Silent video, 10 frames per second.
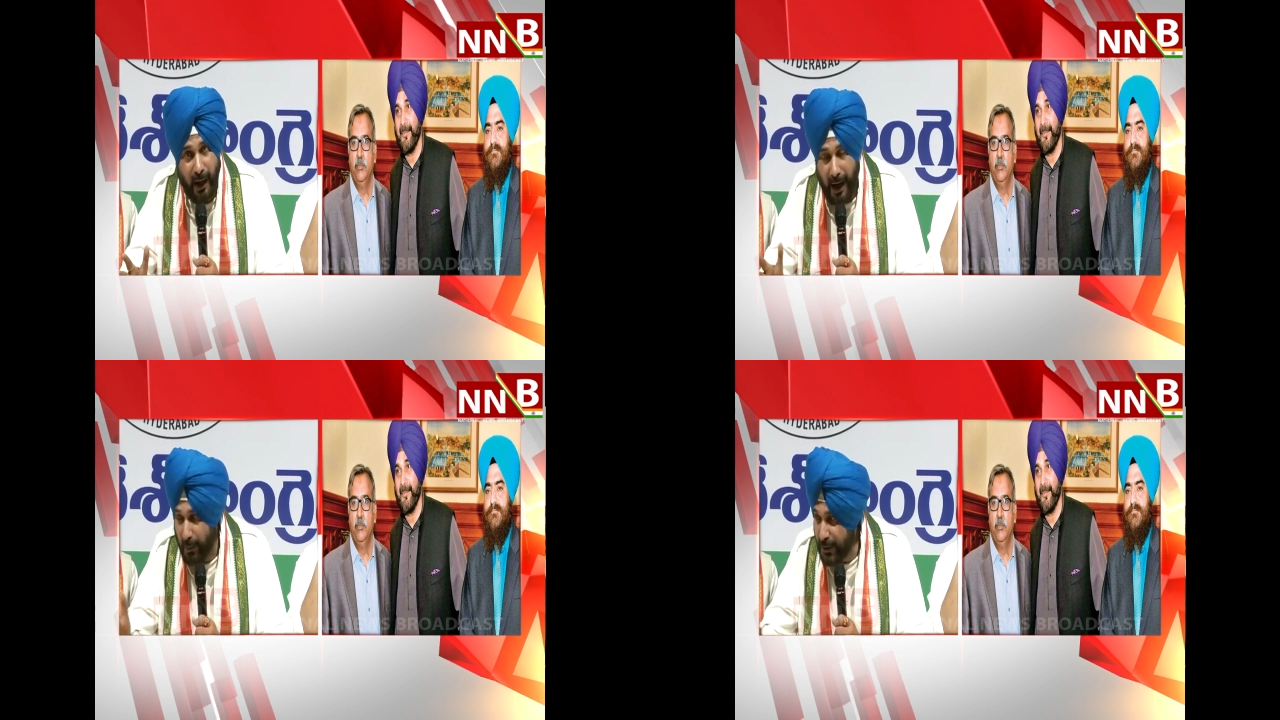
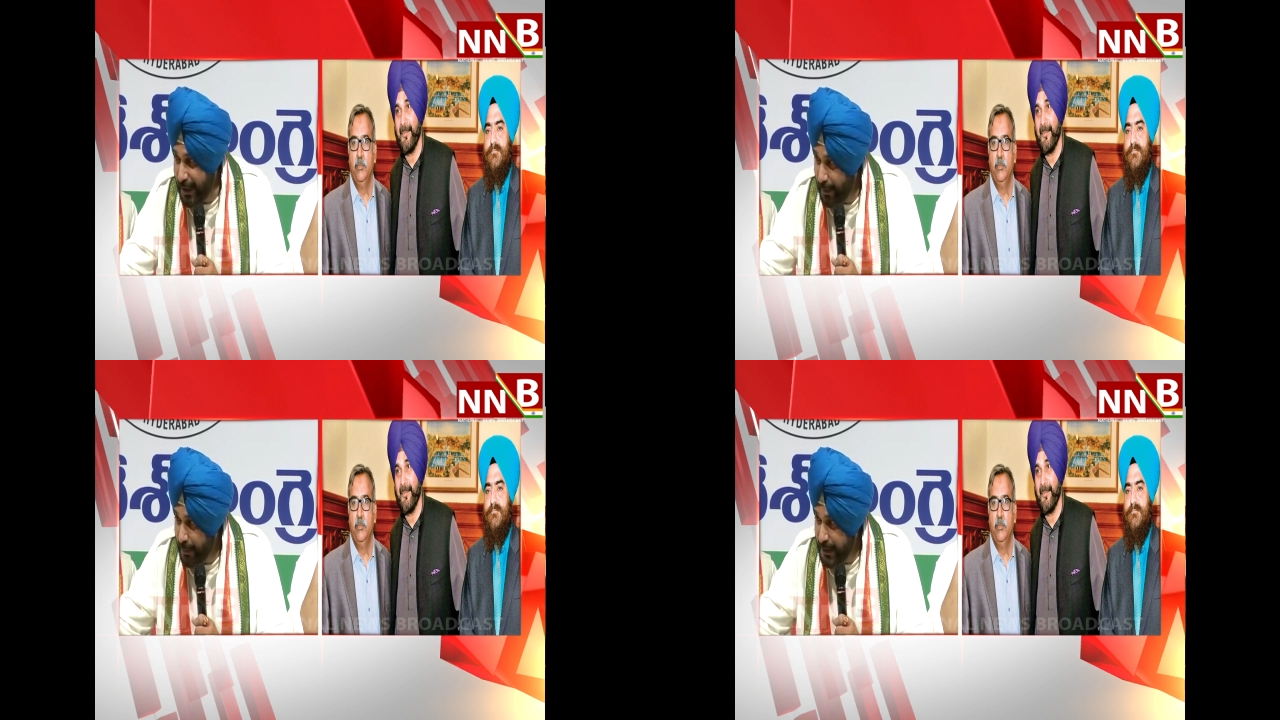I was
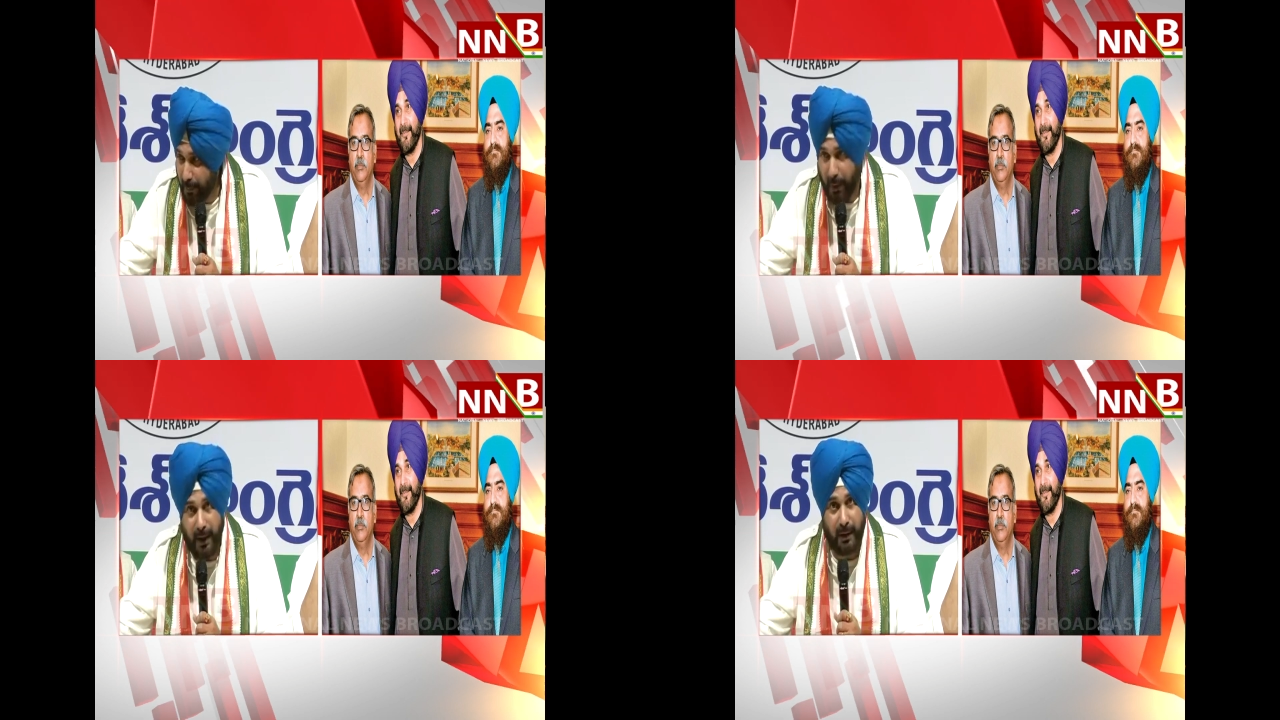sitting with
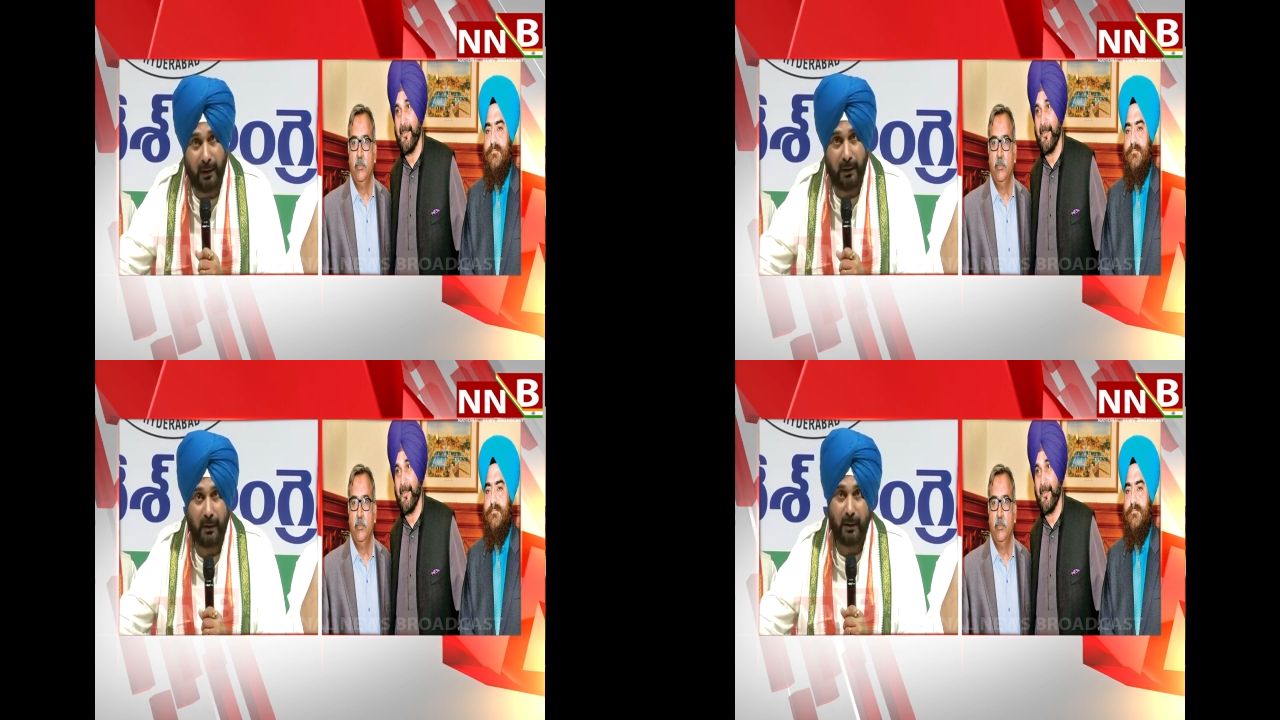someone
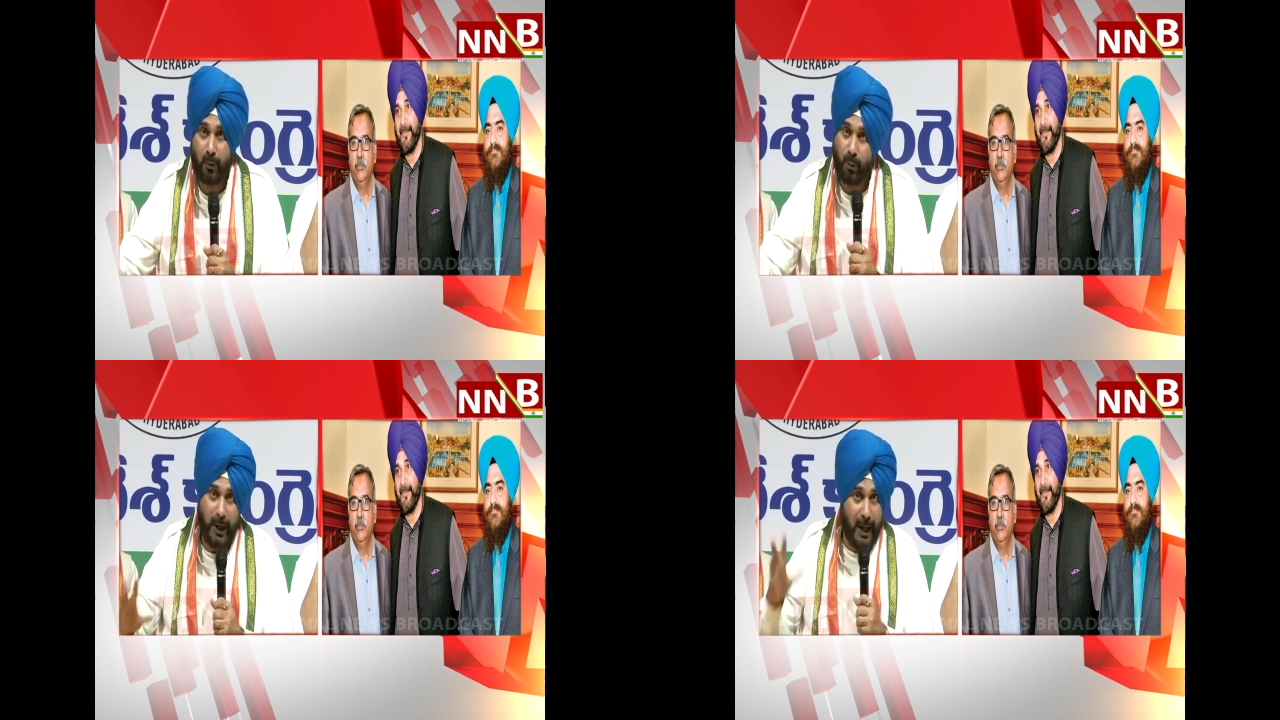
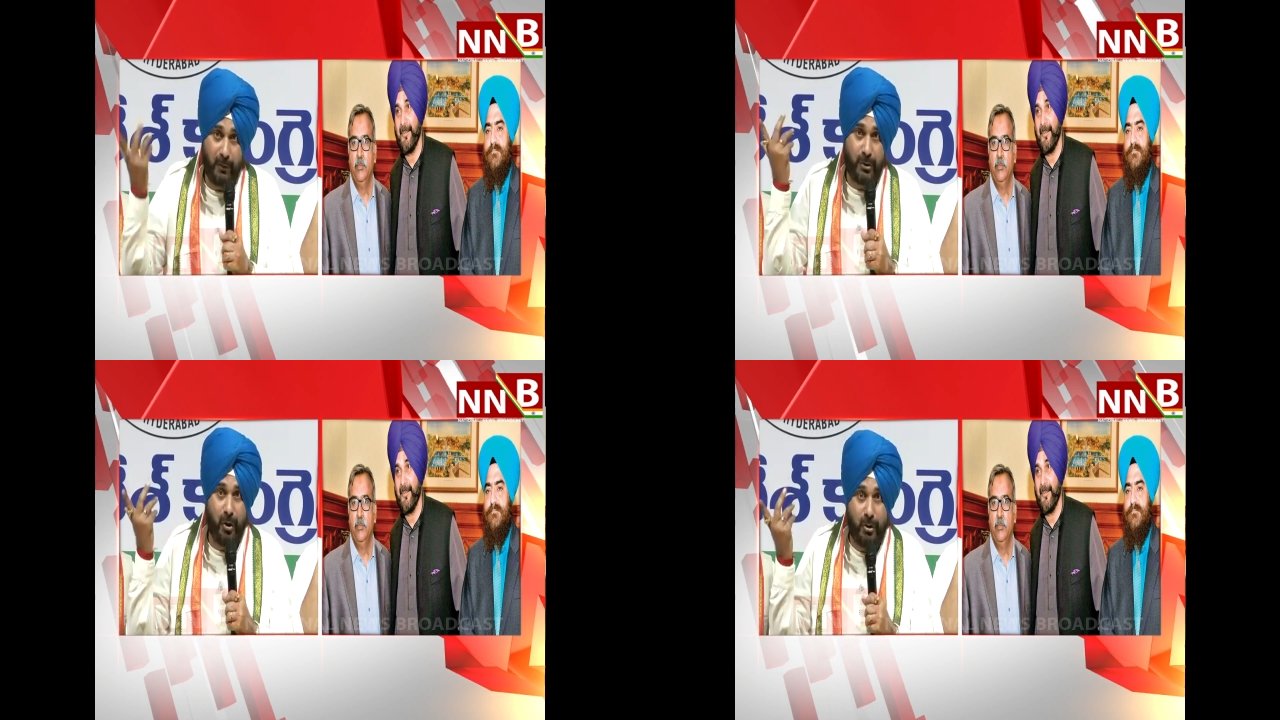who again
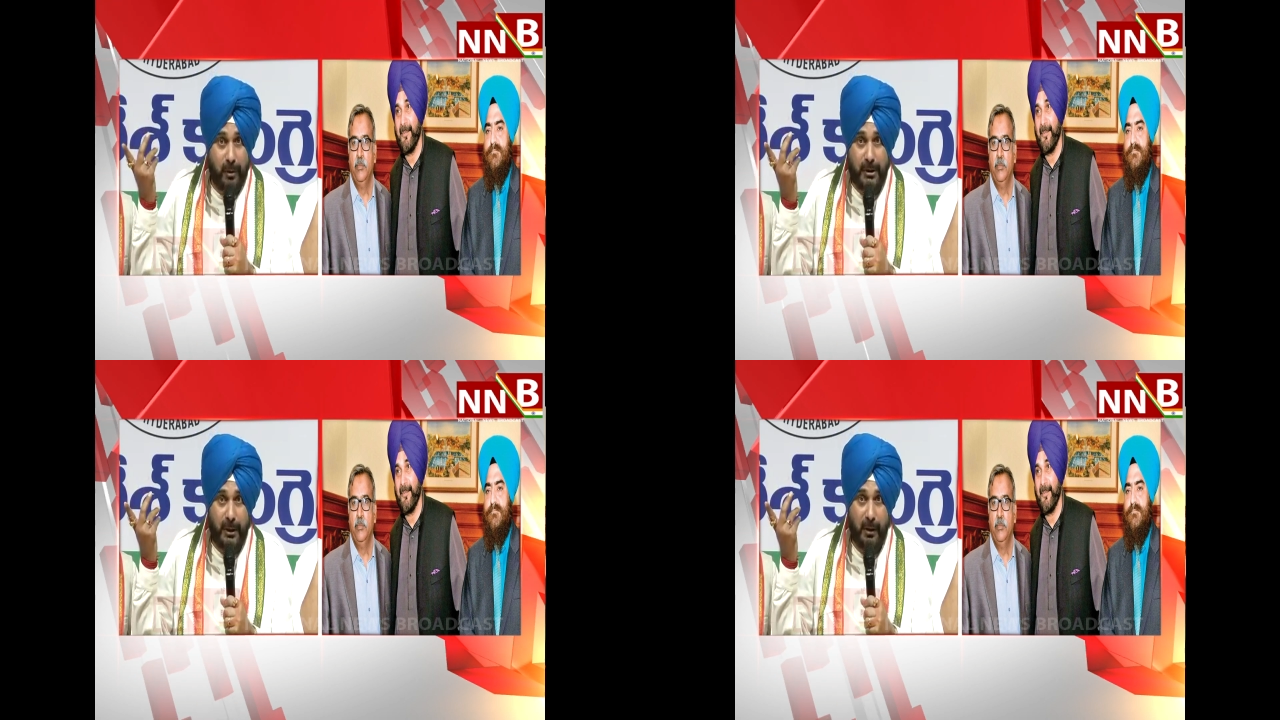was
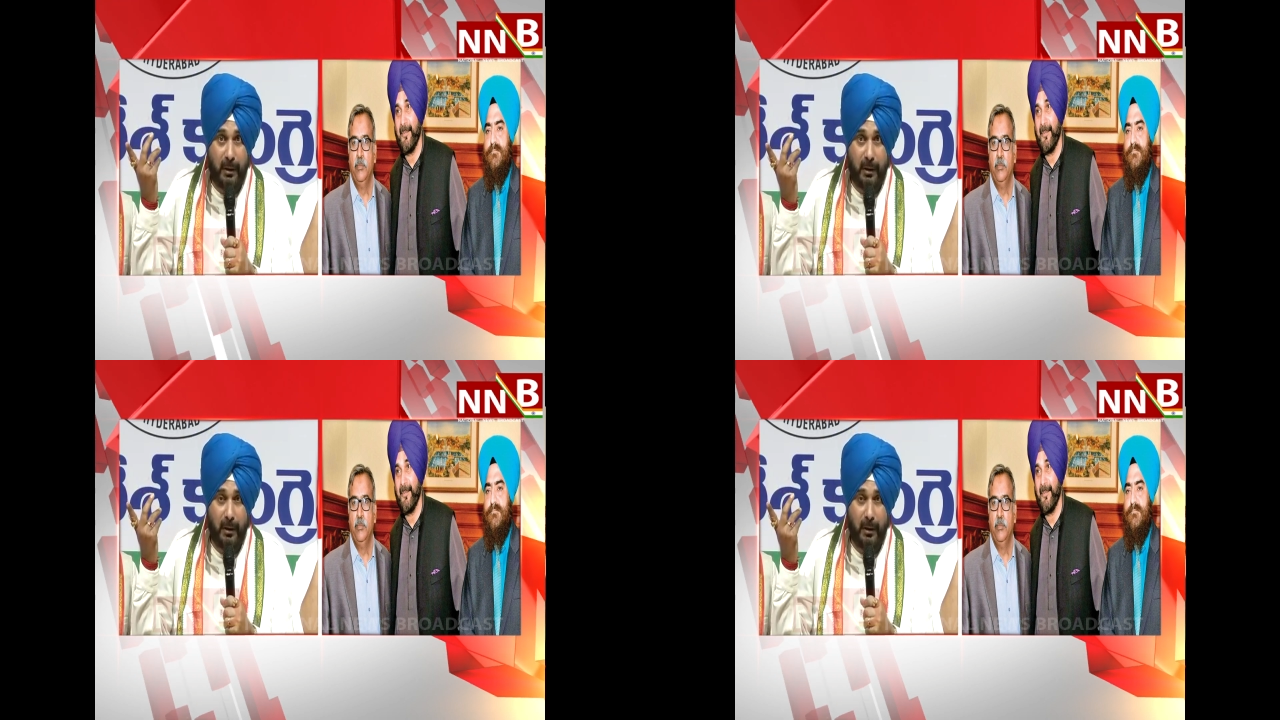controversial.